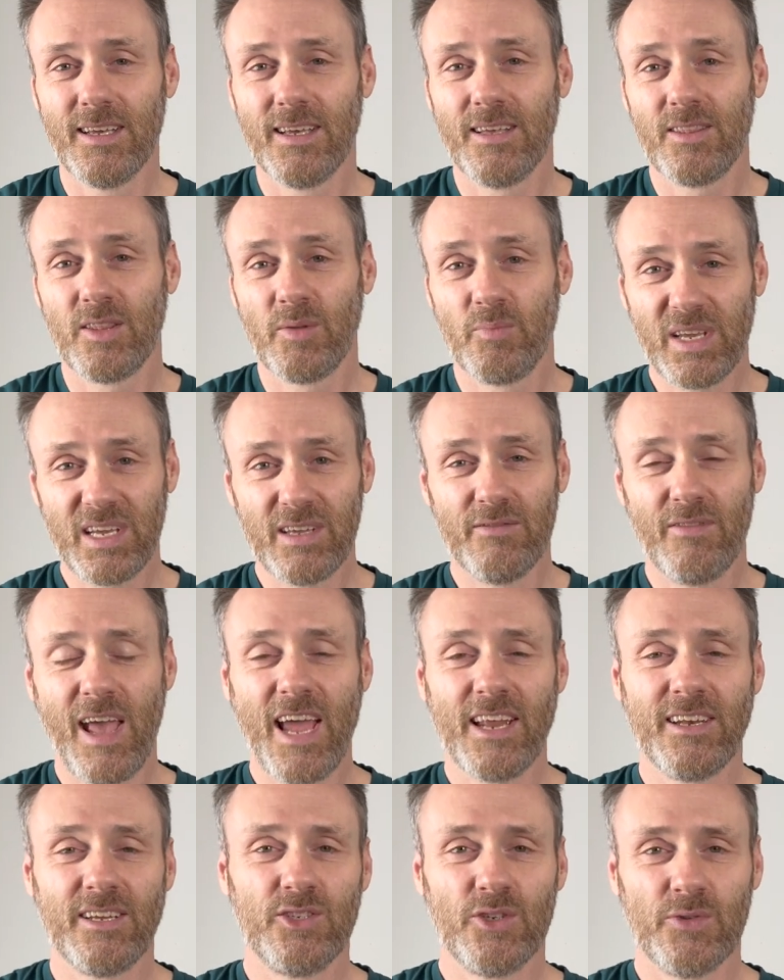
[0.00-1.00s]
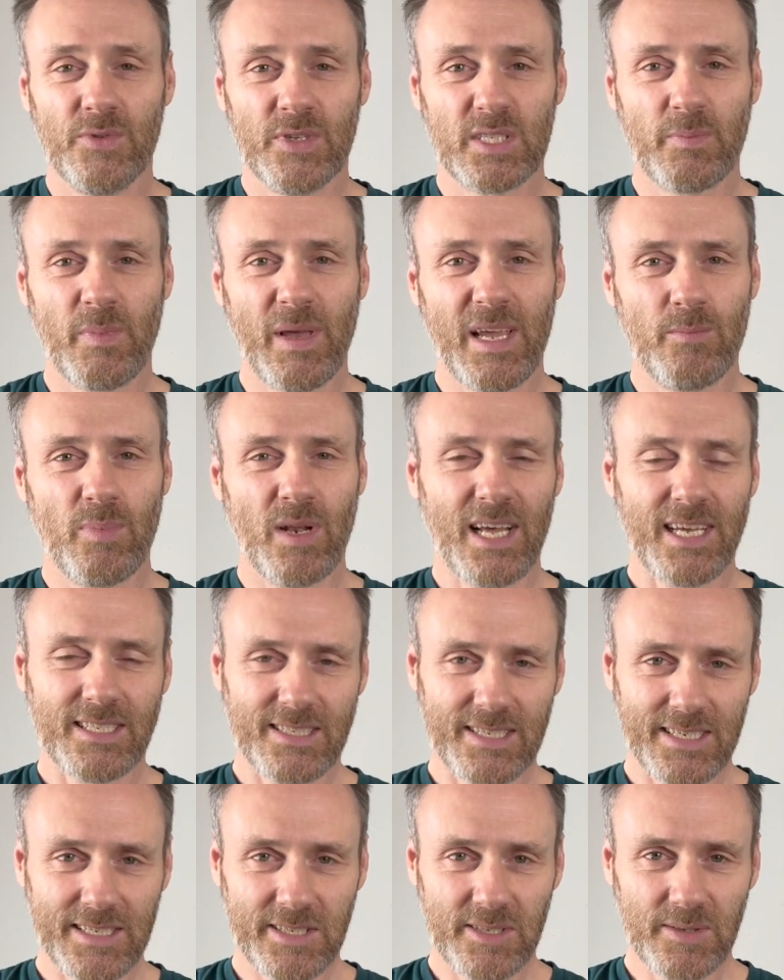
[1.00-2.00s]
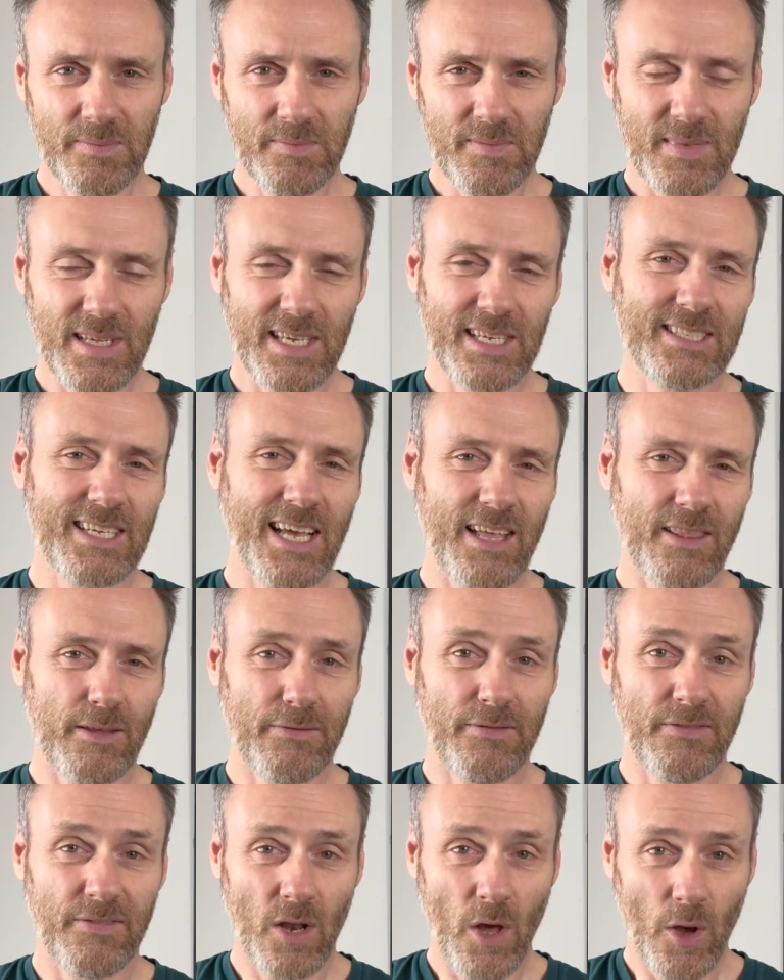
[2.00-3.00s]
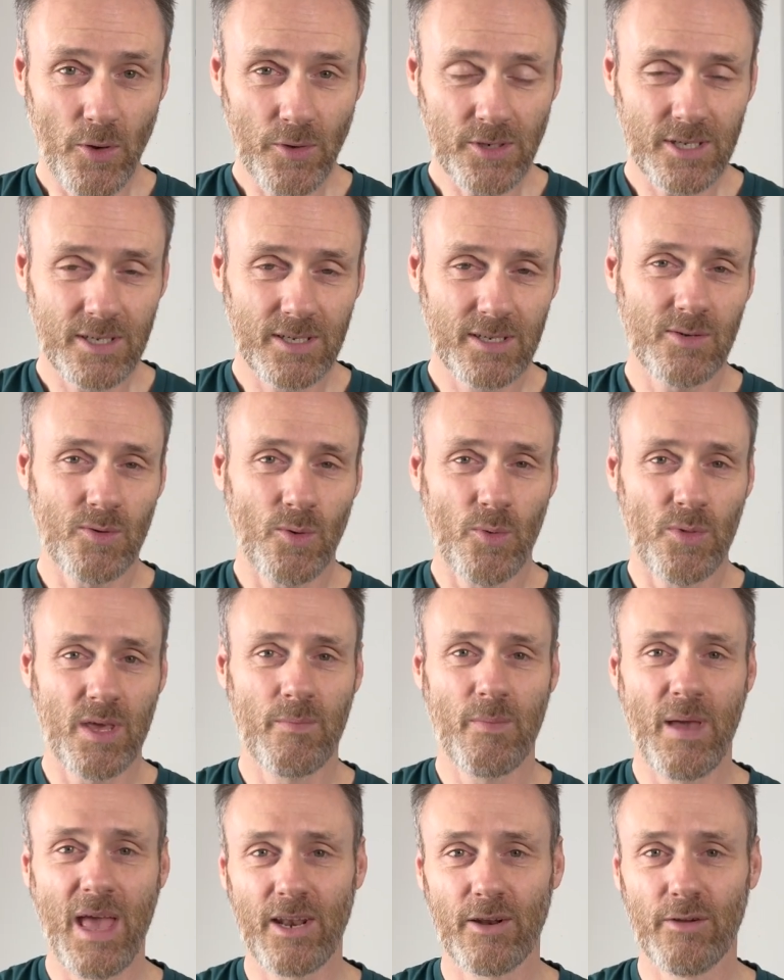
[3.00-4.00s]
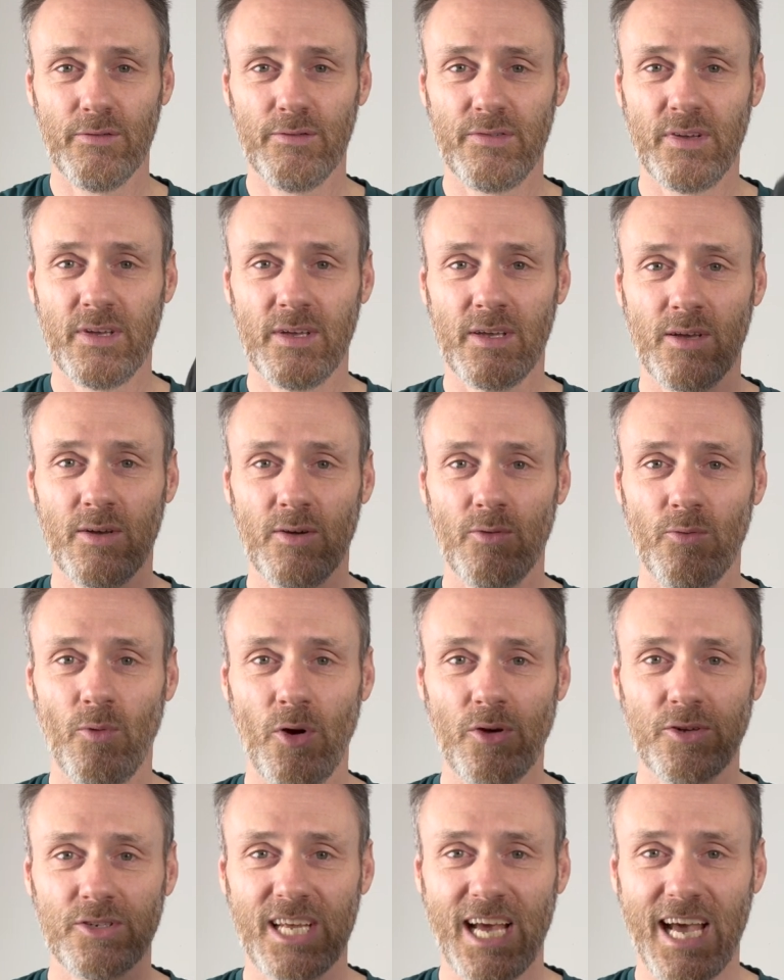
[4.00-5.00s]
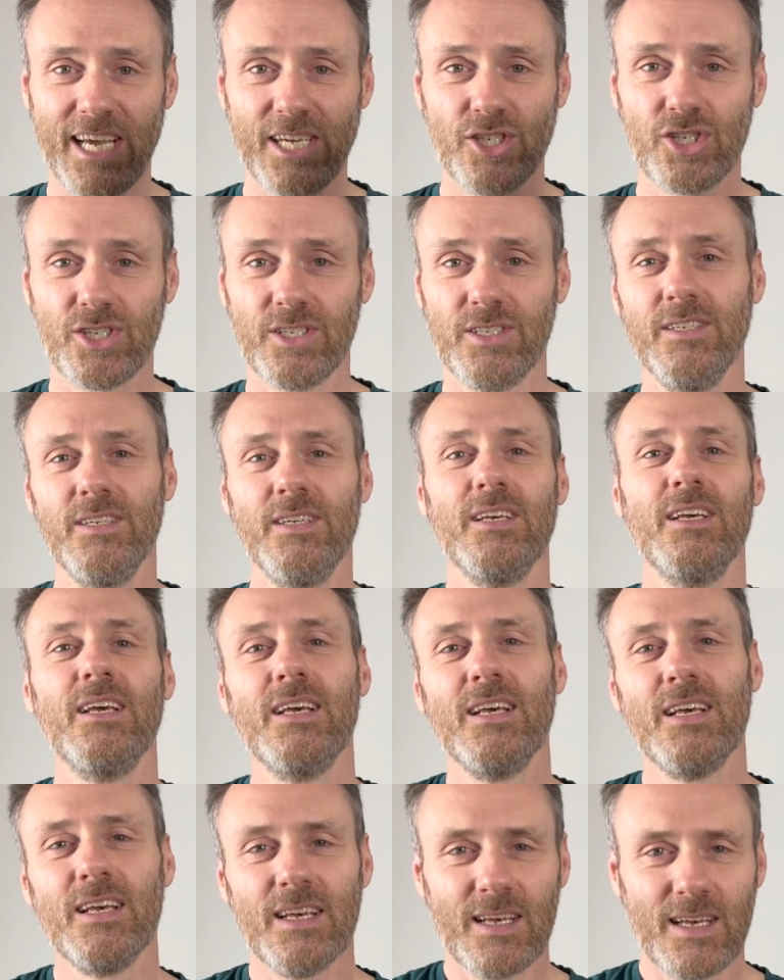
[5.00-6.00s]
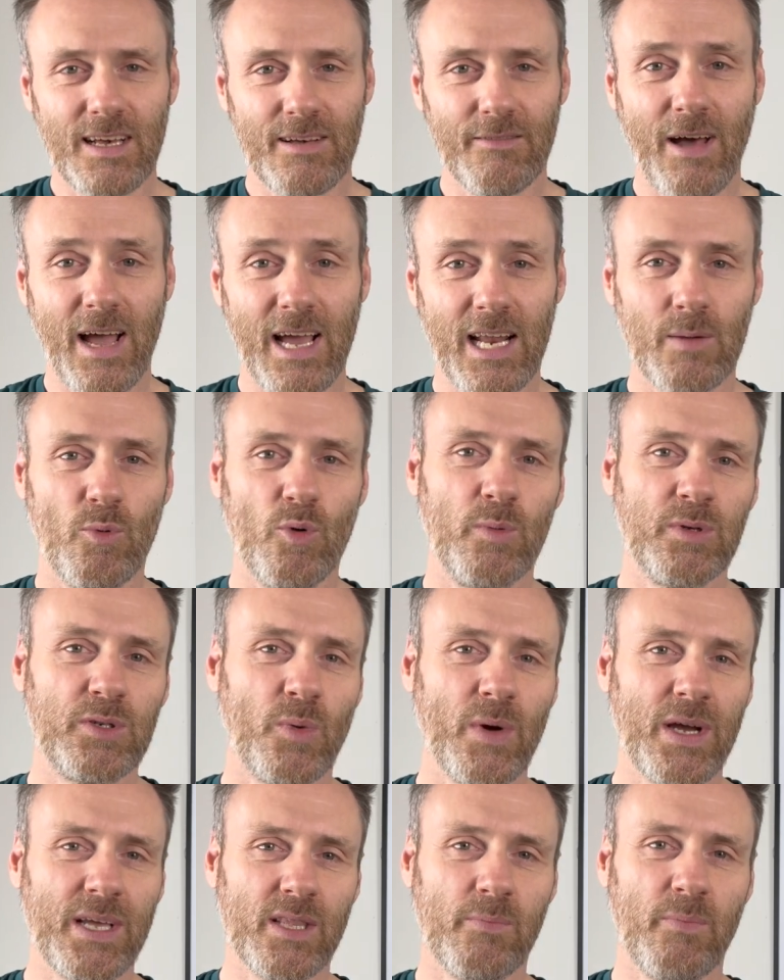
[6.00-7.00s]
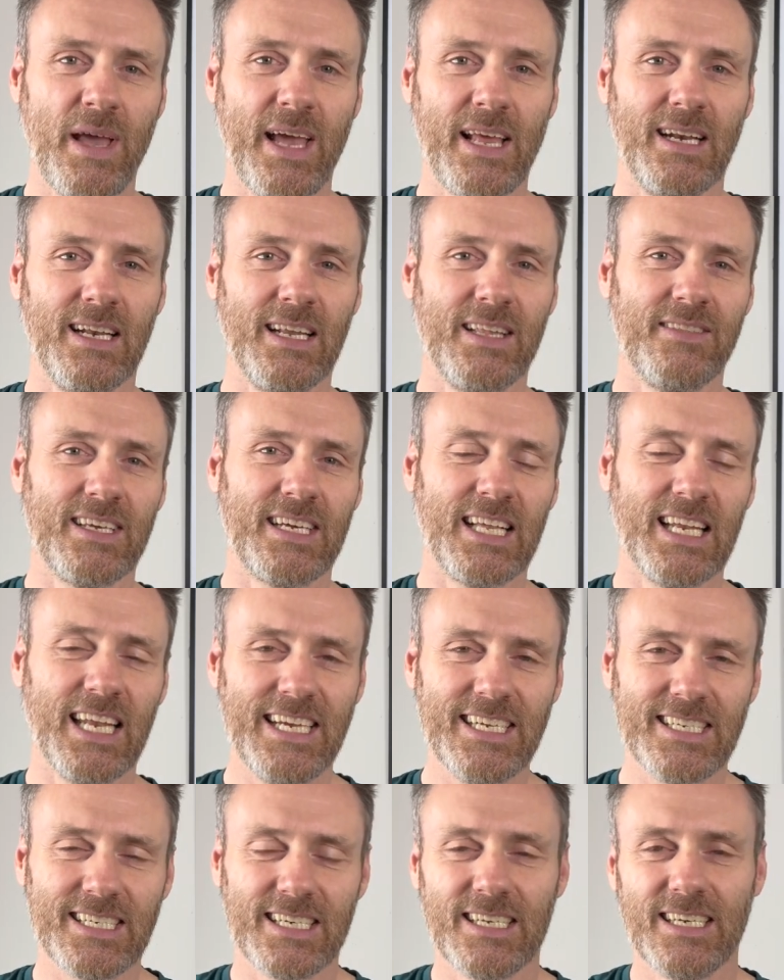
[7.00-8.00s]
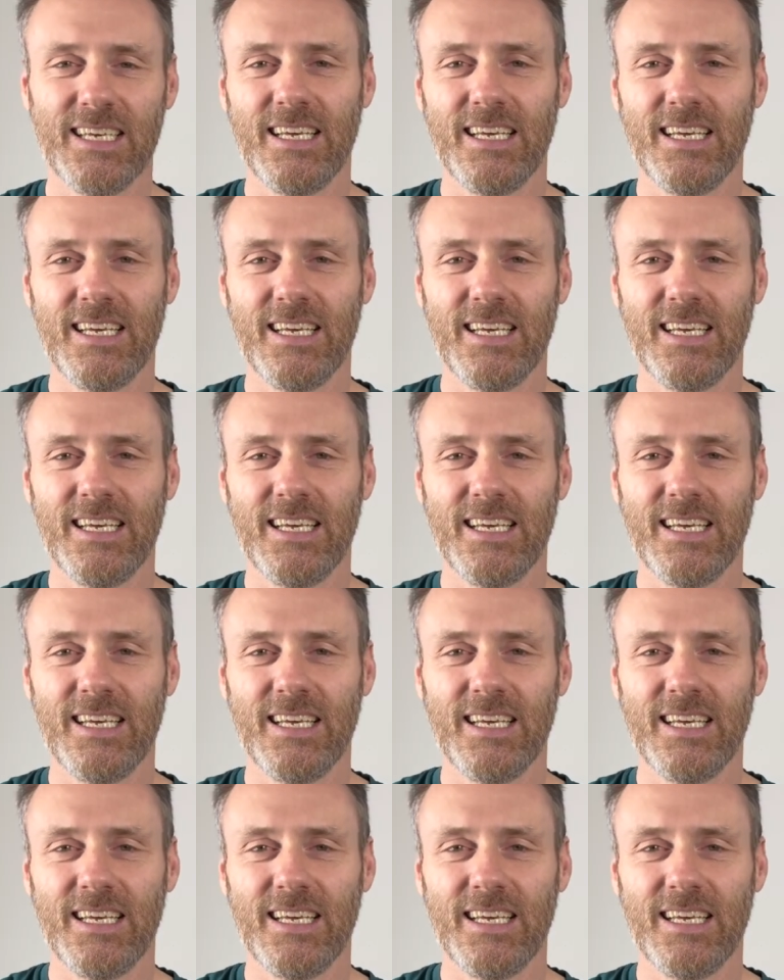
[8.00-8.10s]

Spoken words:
the big advantage of the Speedplay system is that the float, or the amount of rotation available between the pedal and the cleat,